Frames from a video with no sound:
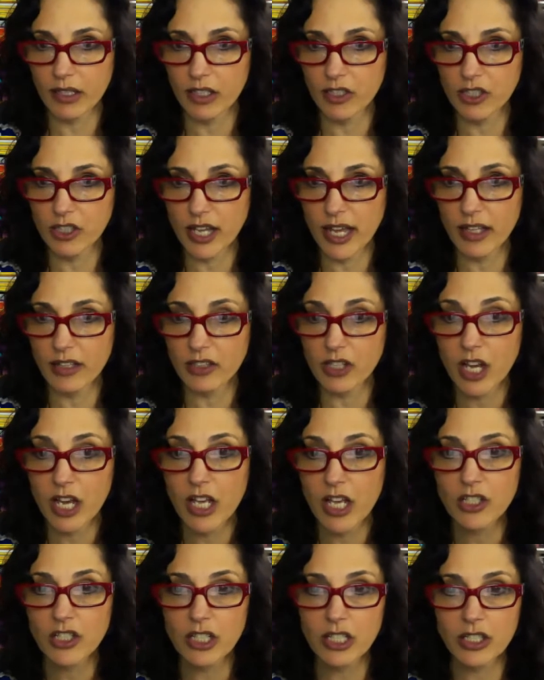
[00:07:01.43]
the challenge.
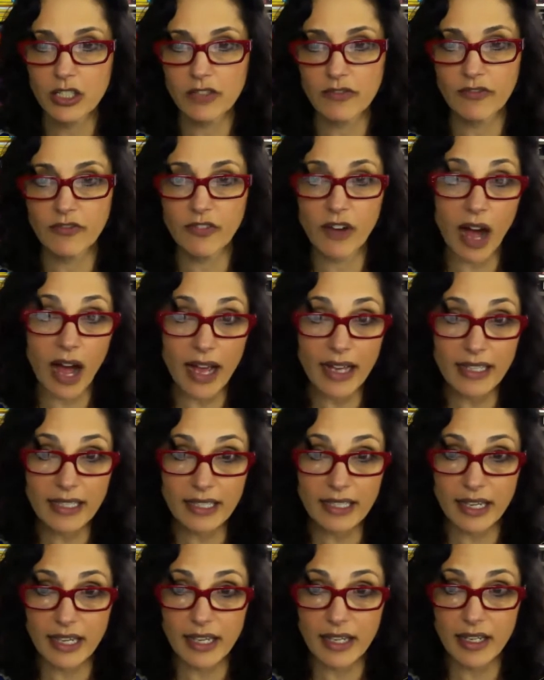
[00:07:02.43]
She
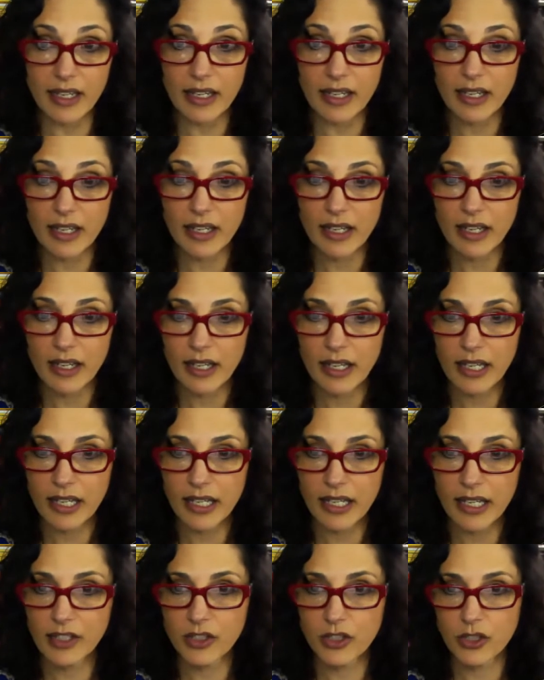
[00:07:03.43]
divides it
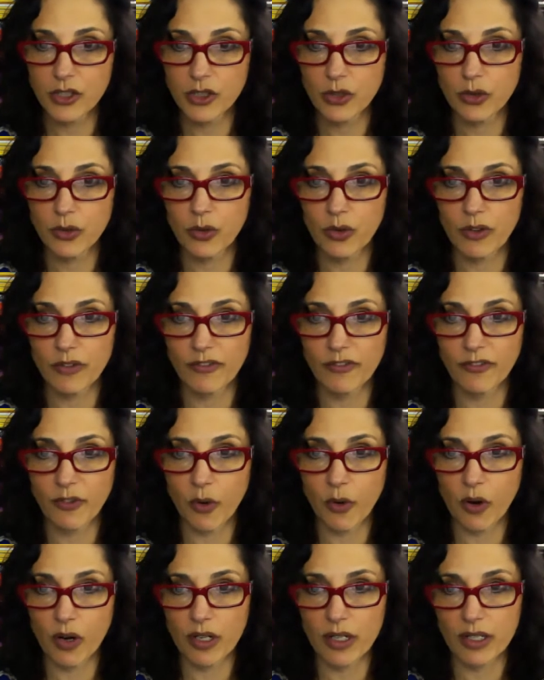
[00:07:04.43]
into
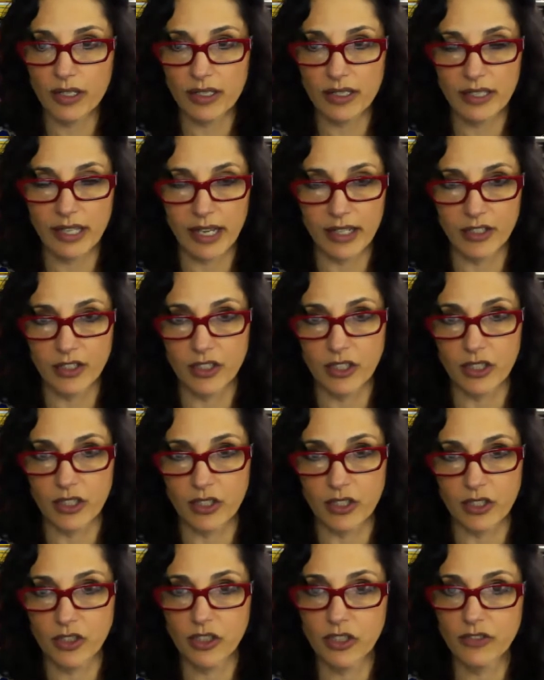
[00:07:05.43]
4
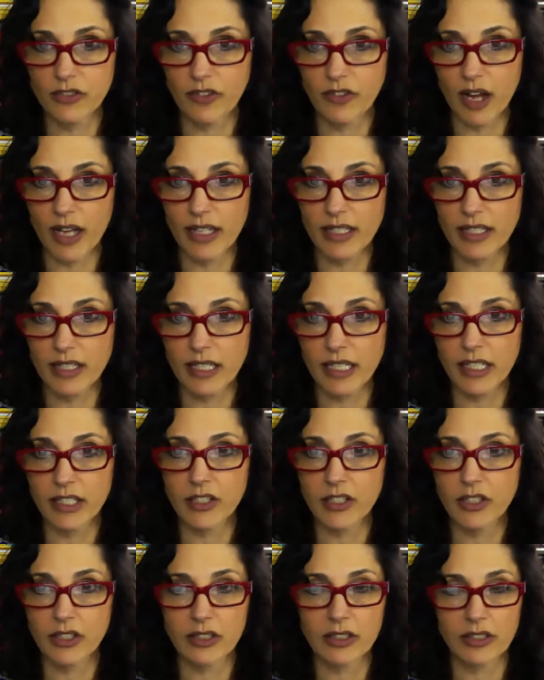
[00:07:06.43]
sections. She divides it
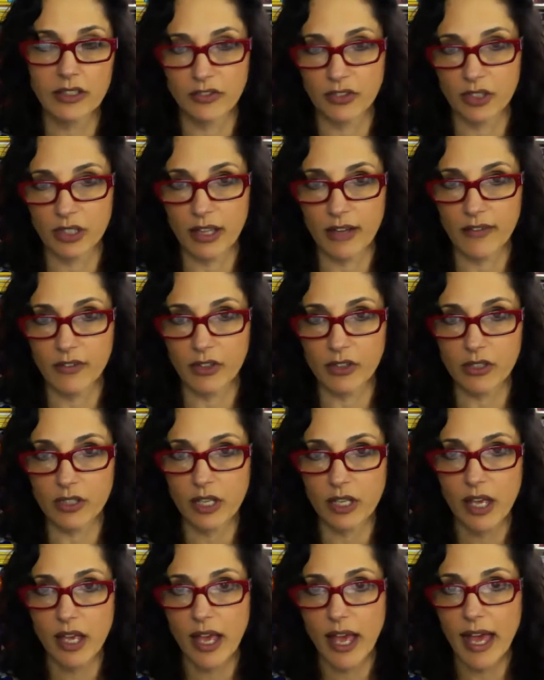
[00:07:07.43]
into different levels.
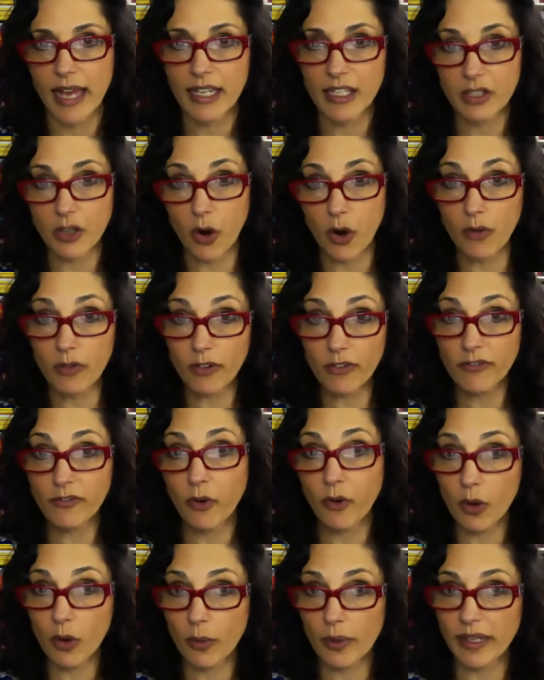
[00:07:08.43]
And it's over
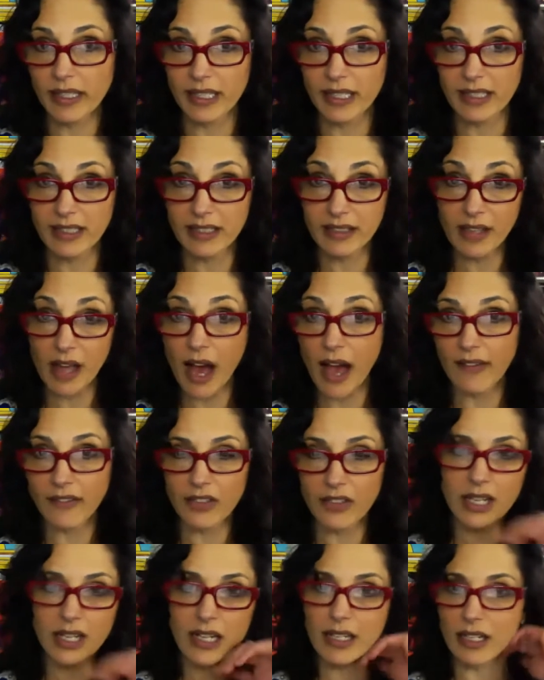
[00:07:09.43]
4 weeks. It's live.
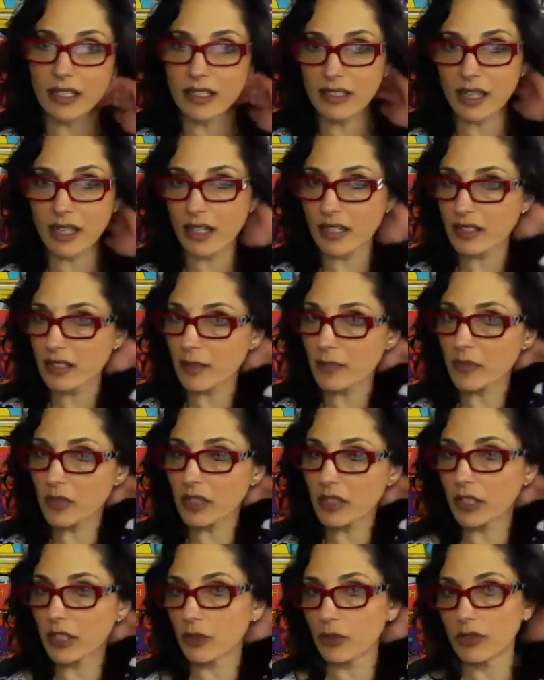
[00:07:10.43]
It's not something
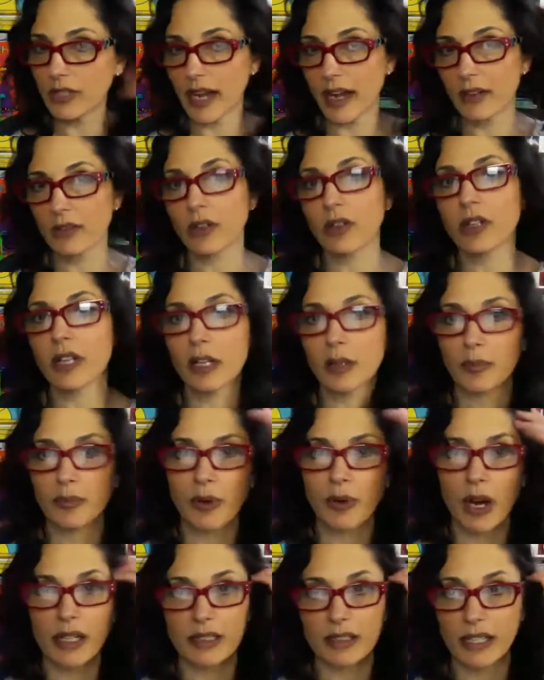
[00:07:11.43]
that you download like a
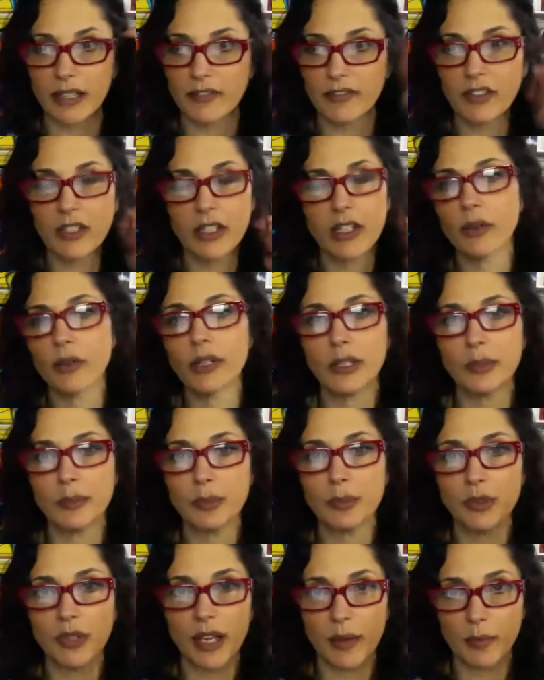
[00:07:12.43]
product like Video Idiot
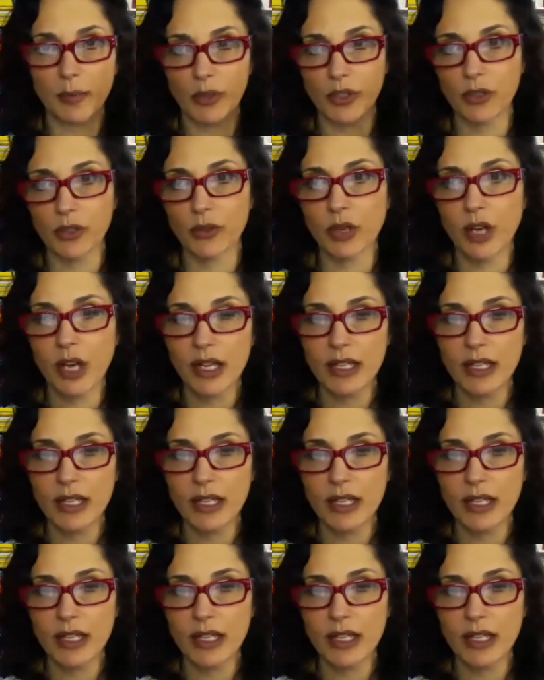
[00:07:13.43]
Boot Camp where you